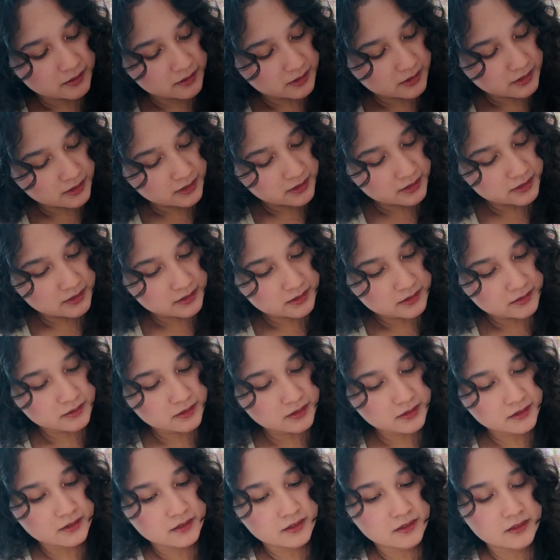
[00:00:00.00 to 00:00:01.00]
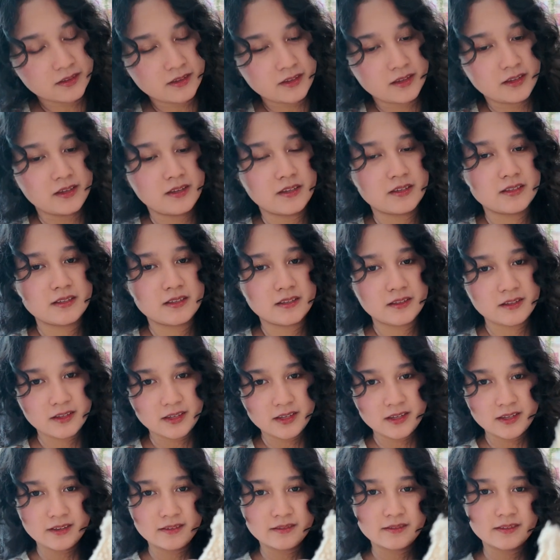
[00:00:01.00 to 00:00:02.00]
well as the one on the
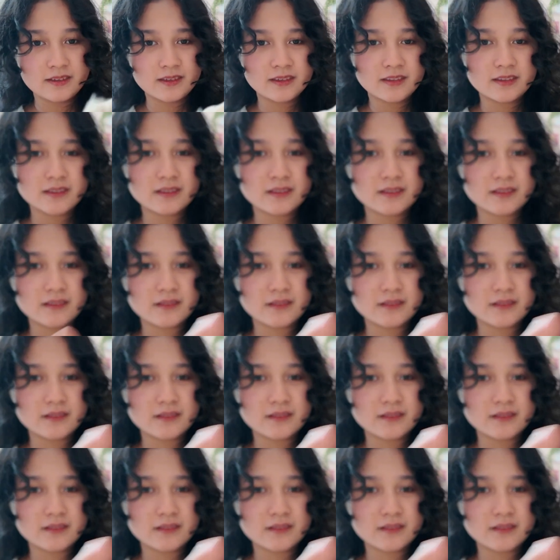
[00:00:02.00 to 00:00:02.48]
sleeves.